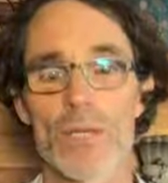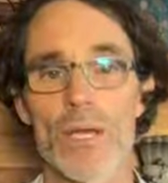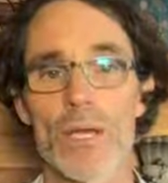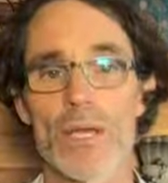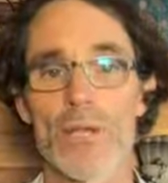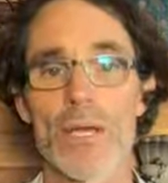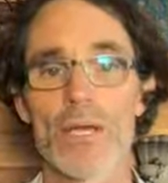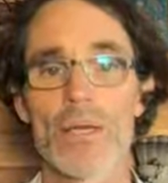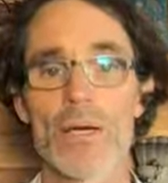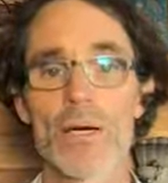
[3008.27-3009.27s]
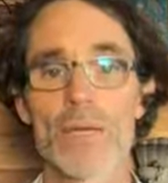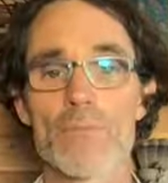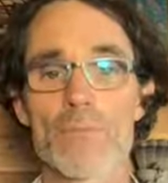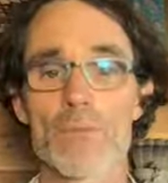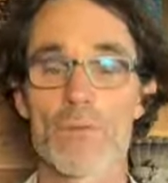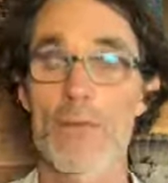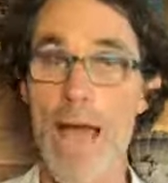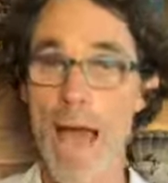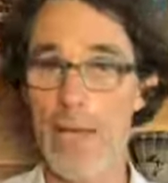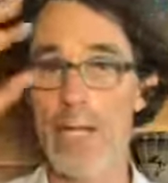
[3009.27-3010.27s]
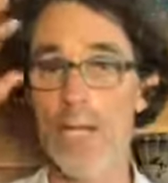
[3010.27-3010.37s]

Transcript: and then that in